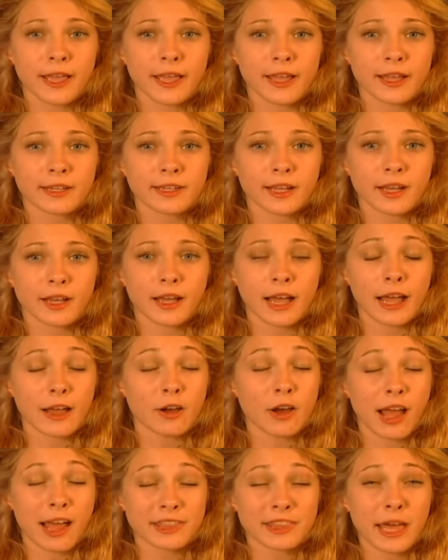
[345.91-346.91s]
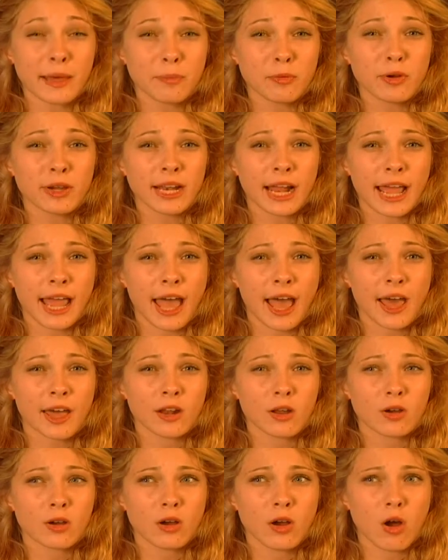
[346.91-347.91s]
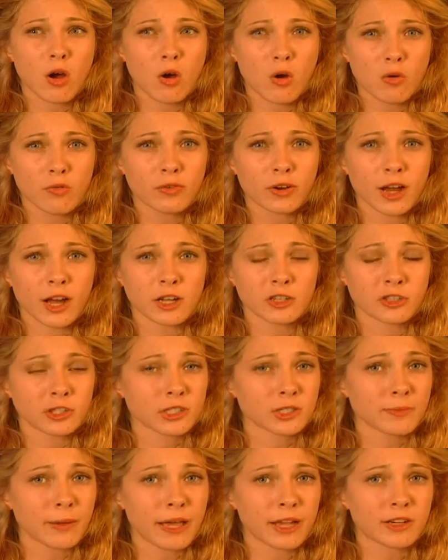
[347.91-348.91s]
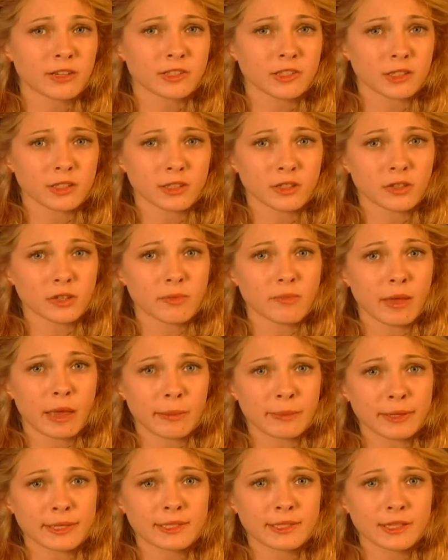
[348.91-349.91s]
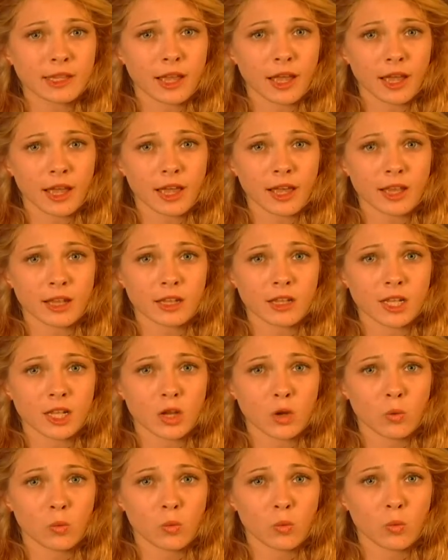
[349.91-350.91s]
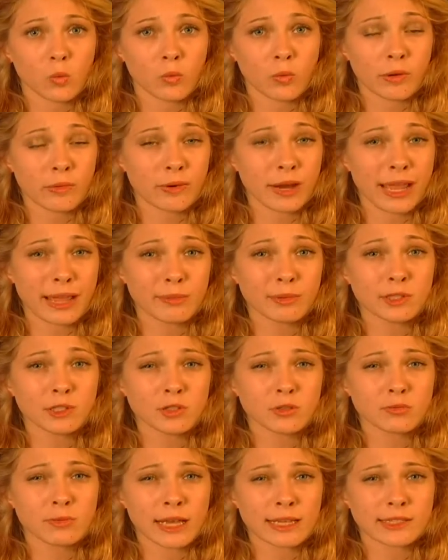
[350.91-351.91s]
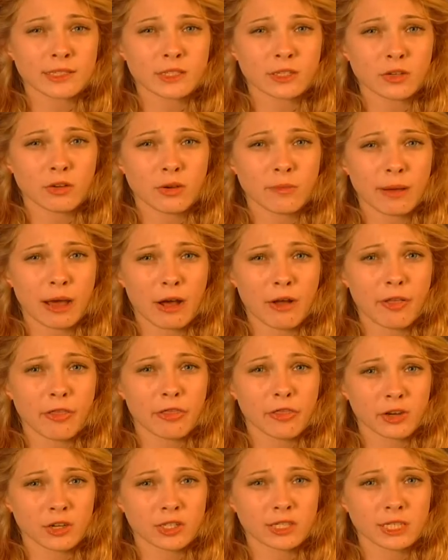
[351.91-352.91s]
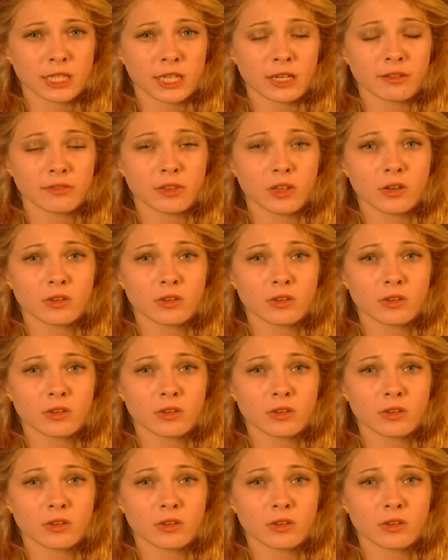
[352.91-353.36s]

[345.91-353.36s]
And uh, at that point, I had over 100 spiders, including babies, and we were able to rescue about 13 of